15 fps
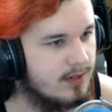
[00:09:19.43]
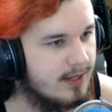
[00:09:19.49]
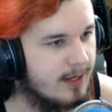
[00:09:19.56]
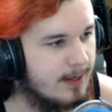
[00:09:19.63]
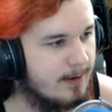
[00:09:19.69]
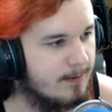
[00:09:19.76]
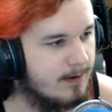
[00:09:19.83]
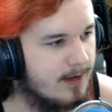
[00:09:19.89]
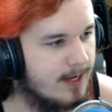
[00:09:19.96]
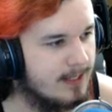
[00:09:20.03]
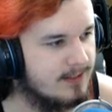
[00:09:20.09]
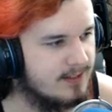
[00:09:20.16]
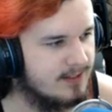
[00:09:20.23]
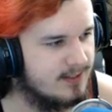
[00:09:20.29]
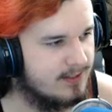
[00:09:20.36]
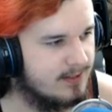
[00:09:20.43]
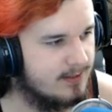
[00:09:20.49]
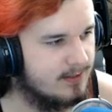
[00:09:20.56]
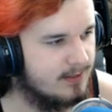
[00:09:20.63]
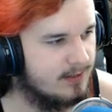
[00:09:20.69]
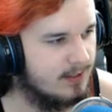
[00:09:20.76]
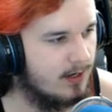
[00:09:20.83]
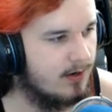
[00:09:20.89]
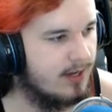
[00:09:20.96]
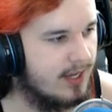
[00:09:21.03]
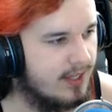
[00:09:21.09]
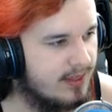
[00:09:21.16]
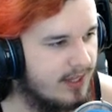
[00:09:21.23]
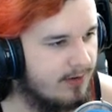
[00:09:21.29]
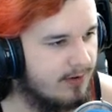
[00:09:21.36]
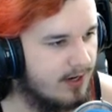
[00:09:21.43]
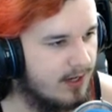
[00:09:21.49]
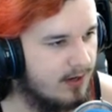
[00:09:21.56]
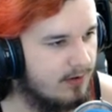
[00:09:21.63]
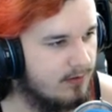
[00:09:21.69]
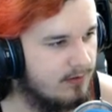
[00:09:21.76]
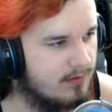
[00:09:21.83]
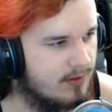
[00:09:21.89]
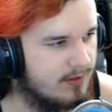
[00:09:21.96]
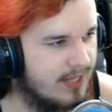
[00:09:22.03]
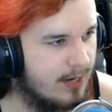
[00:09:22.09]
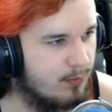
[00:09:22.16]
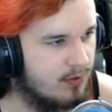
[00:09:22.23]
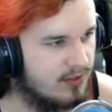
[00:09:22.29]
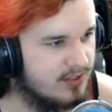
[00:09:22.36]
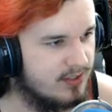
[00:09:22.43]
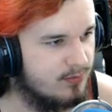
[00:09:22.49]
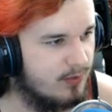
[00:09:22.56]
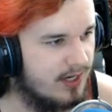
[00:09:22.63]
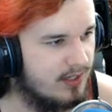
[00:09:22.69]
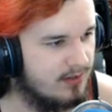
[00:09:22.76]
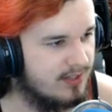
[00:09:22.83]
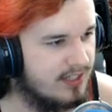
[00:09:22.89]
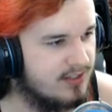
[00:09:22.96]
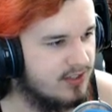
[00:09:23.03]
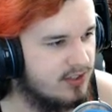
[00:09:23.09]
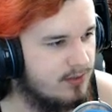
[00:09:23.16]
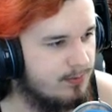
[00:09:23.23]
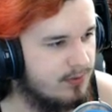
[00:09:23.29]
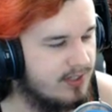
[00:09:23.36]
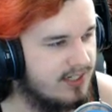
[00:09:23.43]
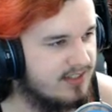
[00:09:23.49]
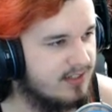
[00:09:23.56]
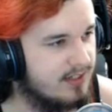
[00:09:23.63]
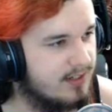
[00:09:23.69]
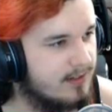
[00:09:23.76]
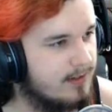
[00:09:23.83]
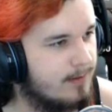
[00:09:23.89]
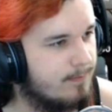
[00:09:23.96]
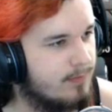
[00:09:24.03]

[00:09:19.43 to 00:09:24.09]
Can... Is it... Okay, there we go. That works as well. That's super easy.